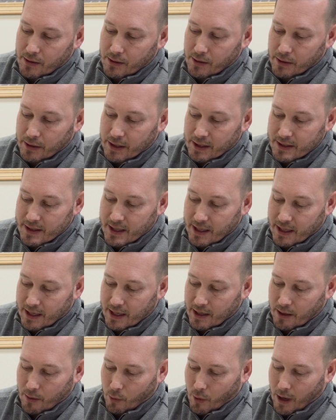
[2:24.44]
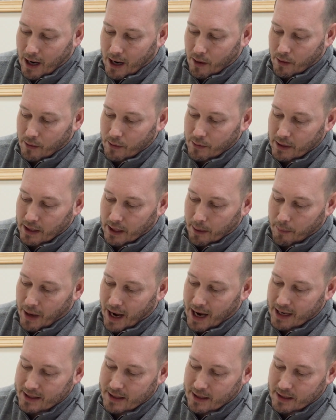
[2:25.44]
You can see here, wow, the
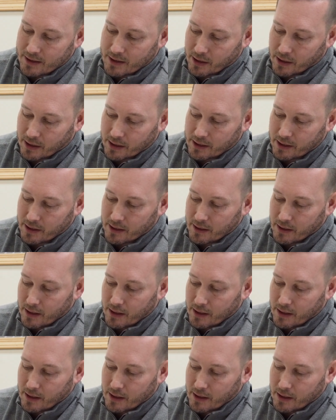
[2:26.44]
epoxy took